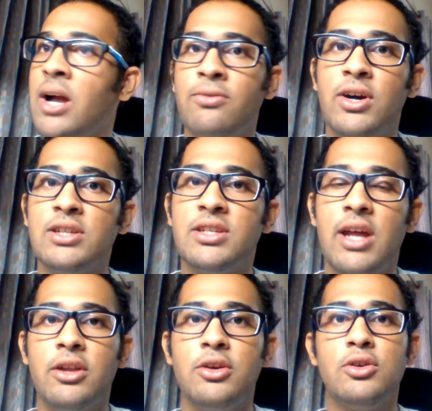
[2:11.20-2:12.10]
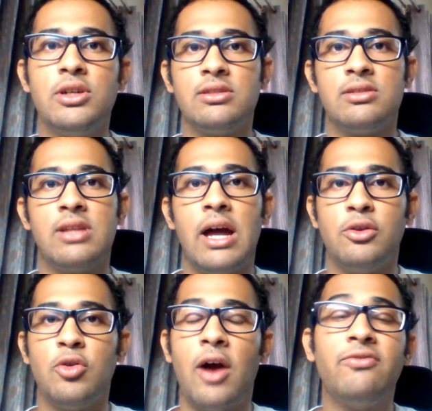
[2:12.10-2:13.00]
First scenario is that
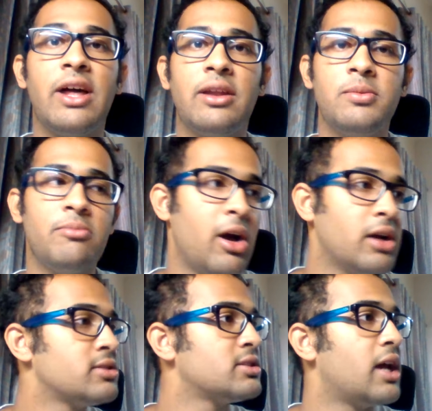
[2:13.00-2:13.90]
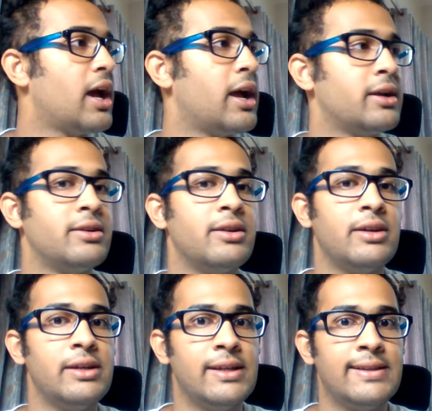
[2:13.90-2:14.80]
you have terrible marks, and
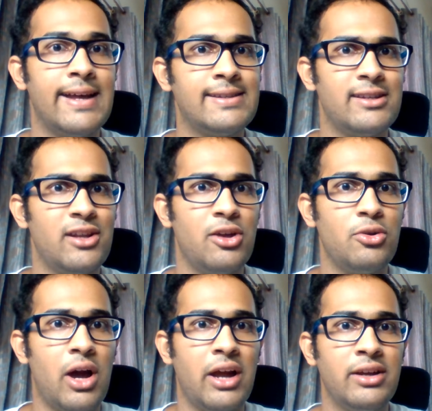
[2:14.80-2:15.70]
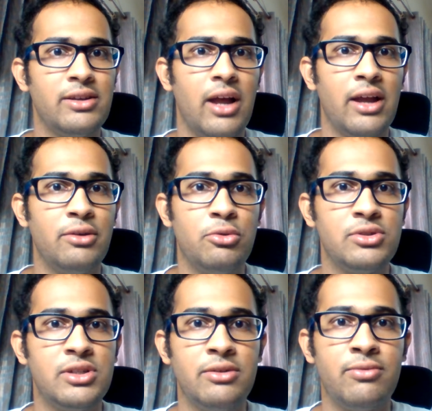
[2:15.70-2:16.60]
in that scenario, I don't
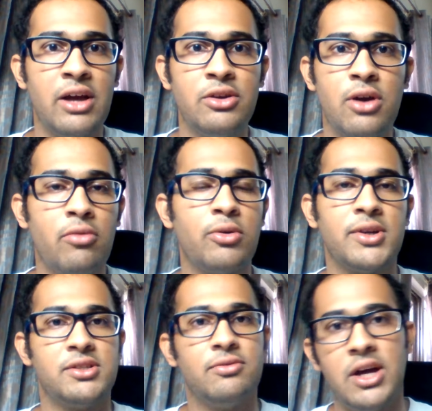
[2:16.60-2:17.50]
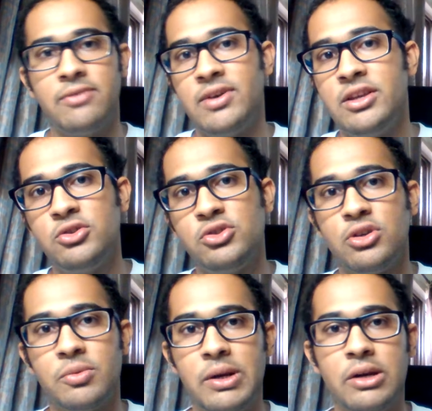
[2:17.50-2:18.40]
see why you have a question whether you should
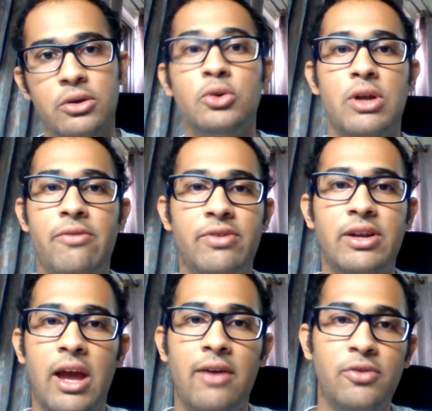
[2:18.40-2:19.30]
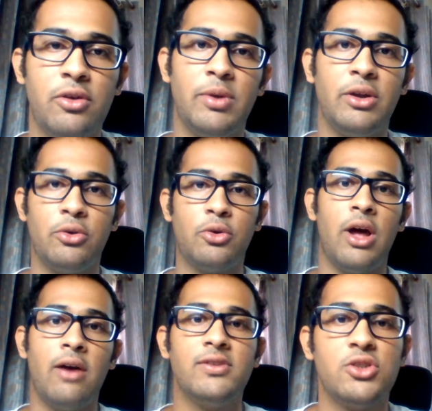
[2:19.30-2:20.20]
repeat. You definitely have to repeat. You don't
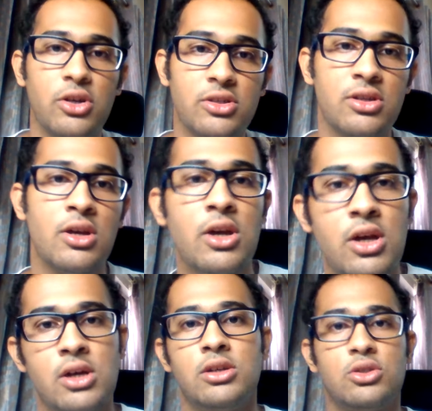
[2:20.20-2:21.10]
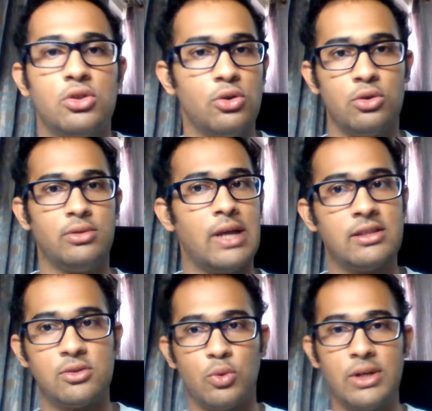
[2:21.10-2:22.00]
have a choice. So
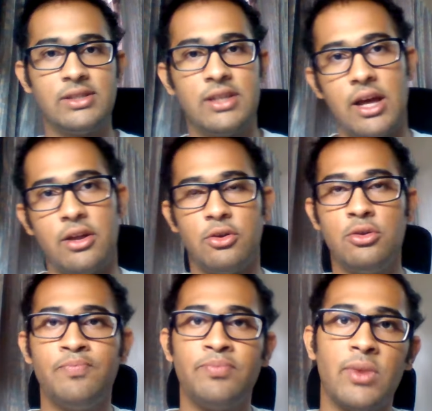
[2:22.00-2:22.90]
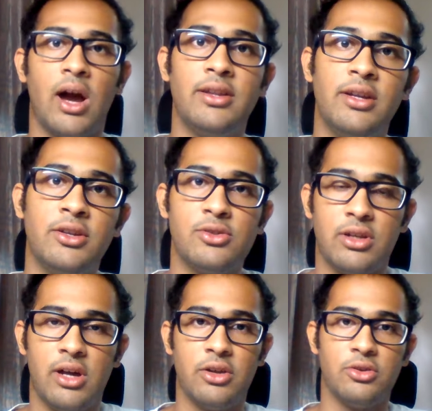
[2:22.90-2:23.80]
that's one scenario. Other two
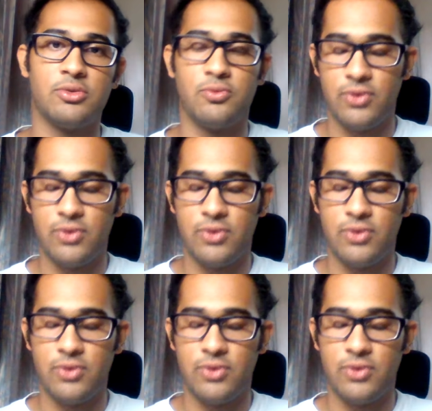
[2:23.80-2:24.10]
scenarios.